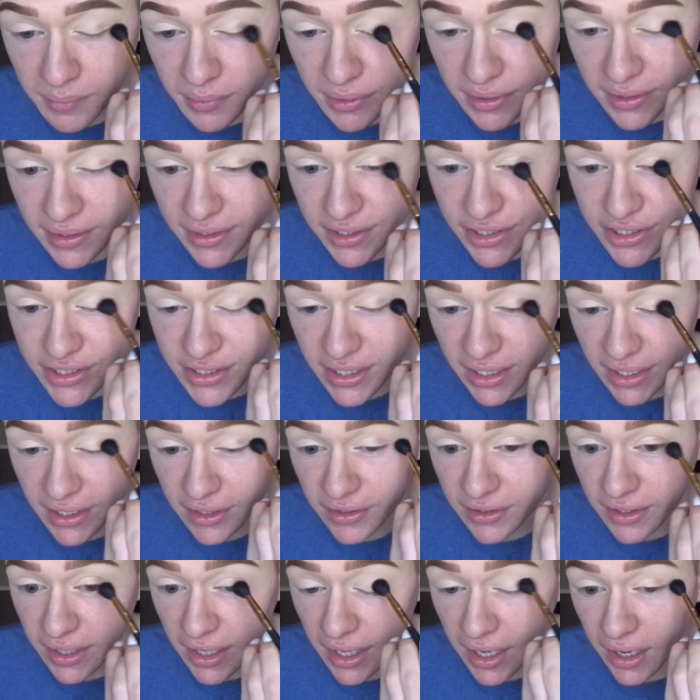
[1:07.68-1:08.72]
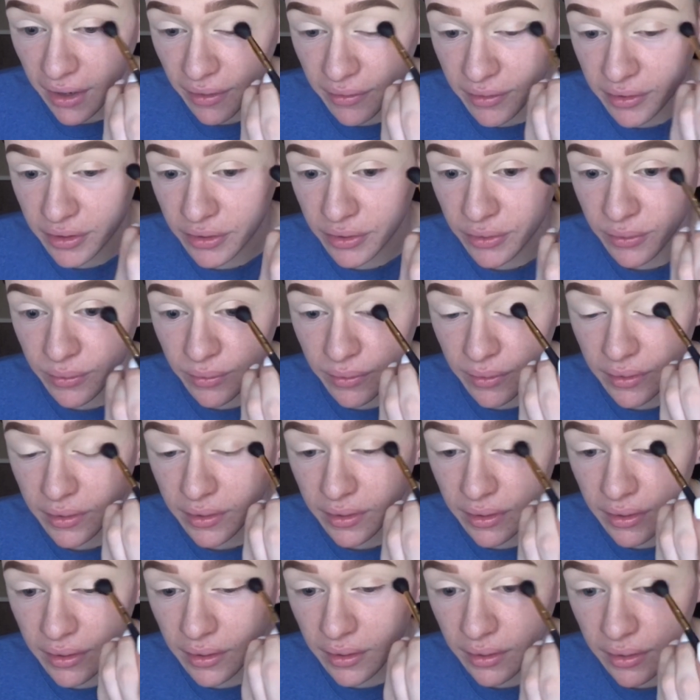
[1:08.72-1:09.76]
Putting this shade on the outer
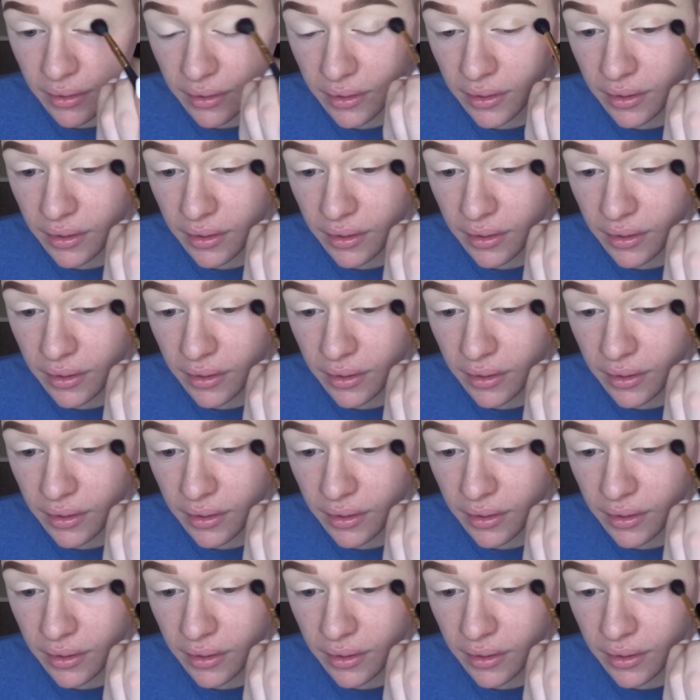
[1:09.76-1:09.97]
corner.